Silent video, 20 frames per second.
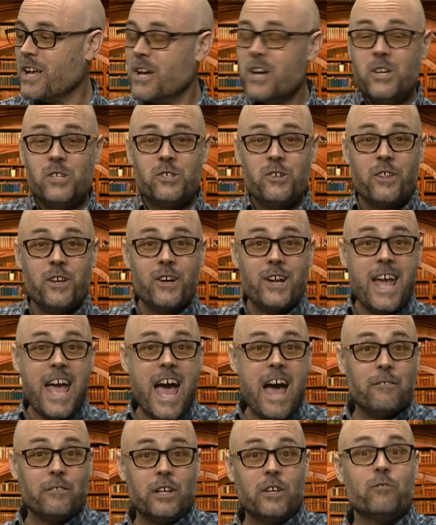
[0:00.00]
So there you
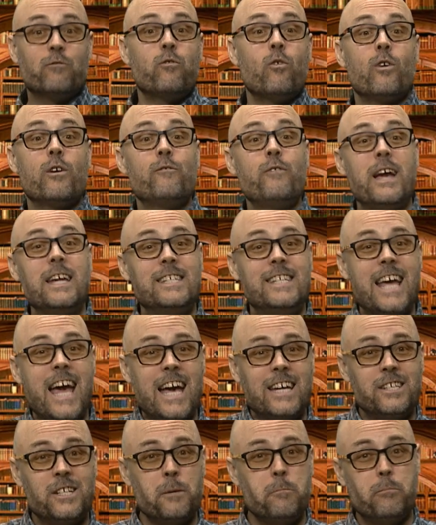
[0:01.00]
have it, four
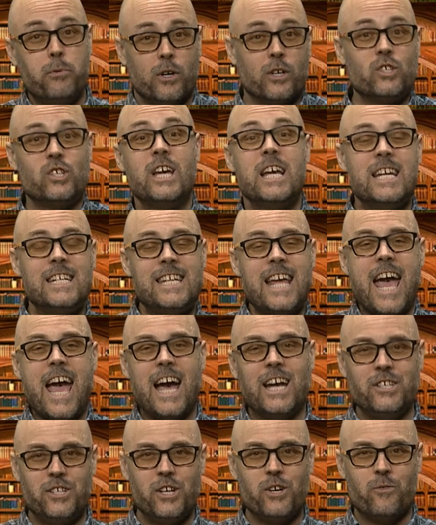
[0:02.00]
fantastic books to
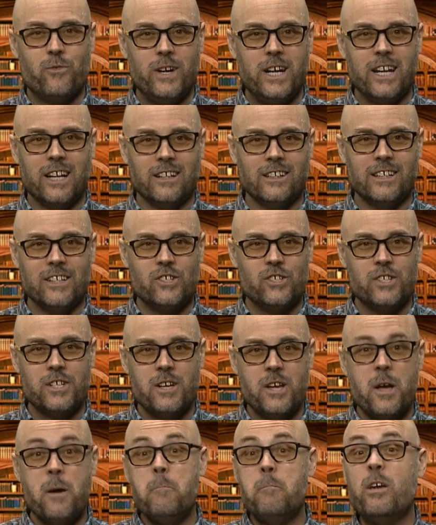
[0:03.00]
add to your reading list.
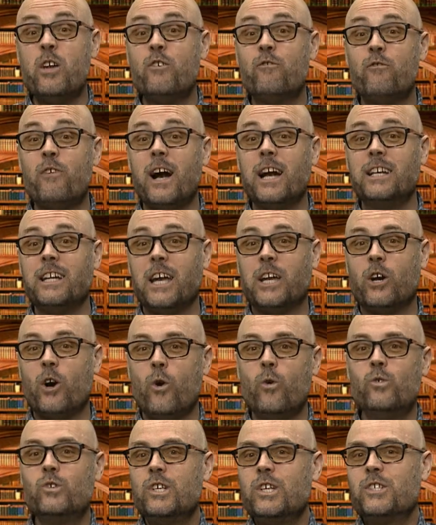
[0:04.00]
May you find a
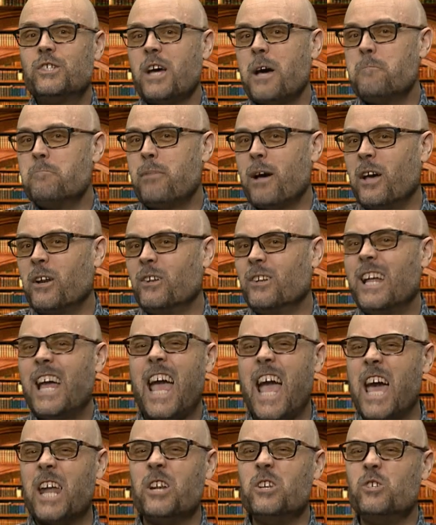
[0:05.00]
cozy sun puddle
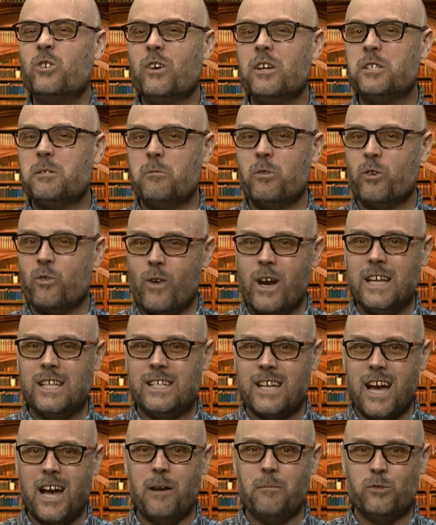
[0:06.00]
and enjoy some great
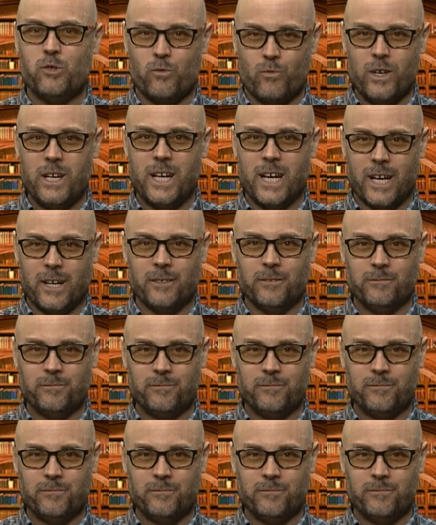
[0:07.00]
times reading.